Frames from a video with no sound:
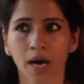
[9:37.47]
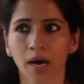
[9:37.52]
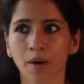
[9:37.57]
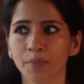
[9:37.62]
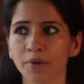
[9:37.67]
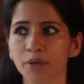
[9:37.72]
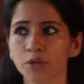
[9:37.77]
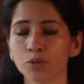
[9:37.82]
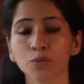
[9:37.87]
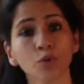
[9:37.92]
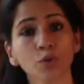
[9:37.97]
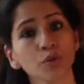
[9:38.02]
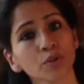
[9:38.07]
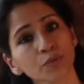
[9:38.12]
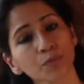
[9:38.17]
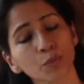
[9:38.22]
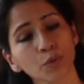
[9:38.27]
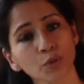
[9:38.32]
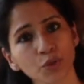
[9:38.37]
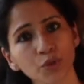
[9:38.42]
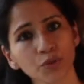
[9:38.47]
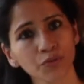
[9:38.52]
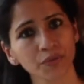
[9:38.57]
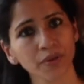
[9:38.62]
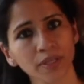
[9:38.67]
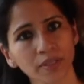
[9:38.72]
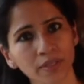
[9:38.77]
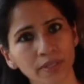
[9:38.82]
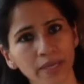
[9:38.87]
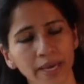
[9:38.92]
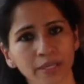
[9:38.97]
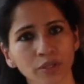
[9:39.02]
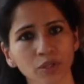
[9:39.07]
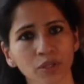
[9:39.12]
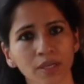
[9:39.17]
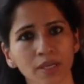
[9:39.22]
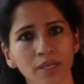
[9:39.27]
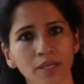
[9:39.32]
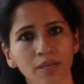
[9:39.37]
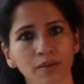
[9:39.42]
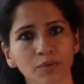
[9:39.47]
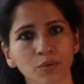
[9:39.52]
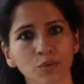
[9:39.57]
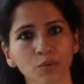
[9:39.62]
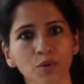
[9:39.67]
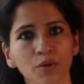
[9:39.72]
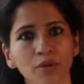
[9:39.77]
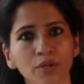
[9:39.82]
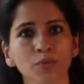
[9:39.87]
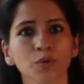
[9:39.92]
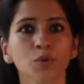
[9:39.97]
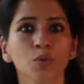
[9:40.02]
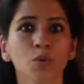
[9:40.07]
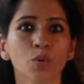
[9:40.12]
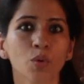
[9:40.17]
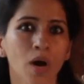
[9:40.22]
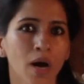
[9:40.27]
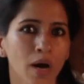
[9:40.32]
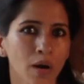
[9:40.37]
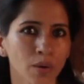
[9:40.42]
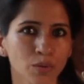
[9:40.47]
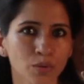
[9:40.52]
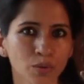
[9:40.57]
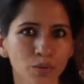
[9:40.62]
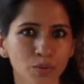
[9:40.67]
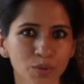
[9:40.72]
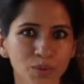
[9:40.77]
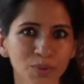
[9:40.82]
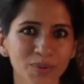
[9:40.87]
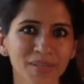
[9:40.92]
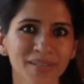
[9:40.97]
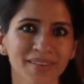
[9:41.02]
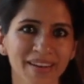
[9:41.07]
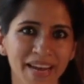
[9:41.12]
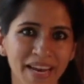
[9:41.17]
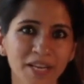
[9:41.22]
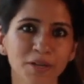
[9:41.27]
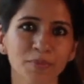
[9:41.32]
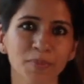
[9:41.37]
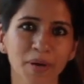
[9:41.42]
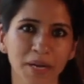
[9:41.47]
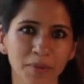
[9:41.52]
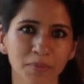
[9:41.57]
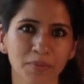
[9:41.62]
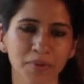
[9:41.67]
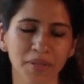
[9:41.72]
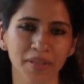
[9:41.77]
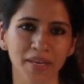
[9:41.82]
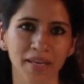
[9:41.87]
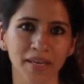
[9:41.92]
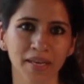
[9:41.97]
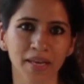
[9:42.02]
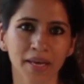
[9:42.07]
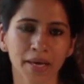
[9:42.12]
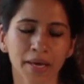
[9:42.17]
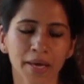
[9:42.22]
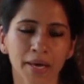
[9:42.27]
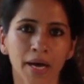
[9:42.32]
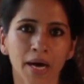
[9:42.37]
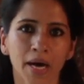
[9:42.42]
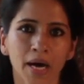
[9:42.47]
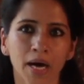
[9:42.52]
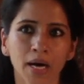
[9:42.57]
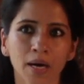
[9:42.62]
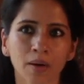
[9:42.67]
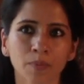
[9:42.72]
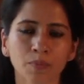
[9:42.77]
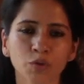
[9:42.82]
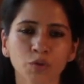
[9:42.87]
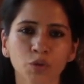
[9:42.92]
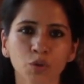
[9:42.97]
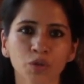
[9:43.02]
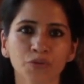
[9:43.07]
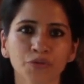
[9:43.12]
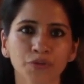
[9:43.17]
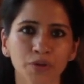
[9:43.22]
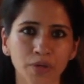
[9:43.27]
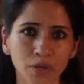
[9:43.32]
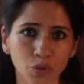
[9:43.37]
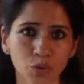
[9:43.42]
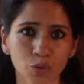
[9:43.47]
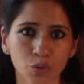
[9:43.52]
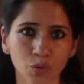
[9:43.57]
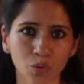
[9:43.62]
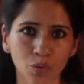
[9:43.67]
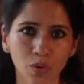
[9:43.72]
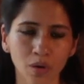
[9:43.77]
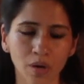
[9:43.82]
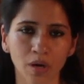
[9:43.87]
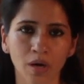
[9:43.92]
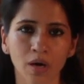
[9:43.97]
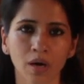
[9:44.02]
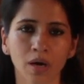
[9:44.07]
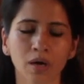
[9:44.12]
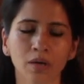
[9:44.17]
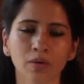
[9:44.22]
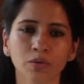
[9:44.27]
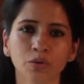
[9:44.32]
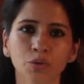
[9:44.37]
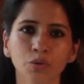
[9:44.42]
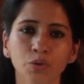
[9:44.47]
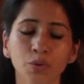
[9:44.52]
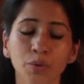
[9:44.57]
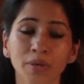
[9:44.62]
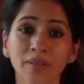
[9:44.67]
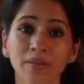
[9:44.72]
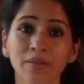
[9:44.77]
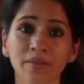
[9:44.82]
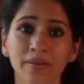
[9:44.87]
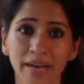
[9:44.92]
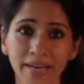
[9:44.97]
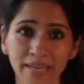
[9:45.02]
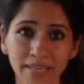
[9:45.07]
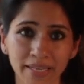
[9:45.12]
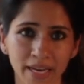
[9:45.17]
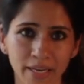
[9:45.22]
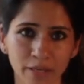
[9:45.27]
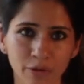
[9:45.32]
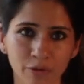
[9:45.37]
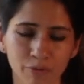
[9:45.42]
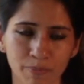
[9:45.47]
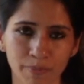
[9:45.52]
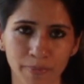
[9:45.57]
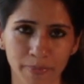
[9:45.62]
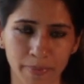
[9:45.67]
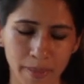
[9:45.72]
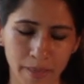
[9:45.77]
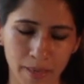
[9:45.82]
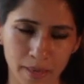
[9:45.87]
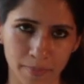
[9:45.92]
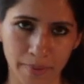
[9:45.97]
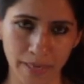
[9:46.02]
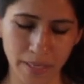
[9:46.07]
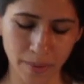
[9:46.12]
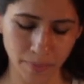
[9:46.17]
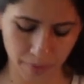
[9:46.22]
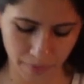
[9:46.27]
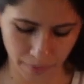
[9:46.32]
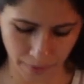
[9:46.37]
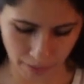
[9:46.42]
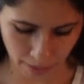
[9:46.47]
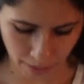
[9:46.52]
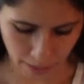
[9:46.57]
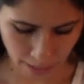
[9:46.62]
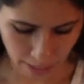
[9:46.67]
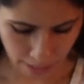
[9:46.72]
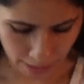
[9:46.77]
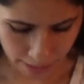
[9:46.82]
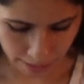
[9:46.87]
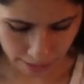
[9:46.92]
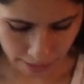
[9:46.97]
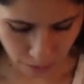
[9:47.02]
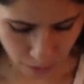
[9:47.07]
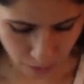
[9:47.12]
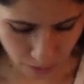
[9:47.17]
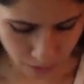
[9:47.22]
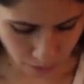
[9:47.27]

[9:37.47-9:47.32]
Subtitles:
because most of us actually do not even know how to do the right belly breathing. So the first rule to doing the right kind of belly breathing is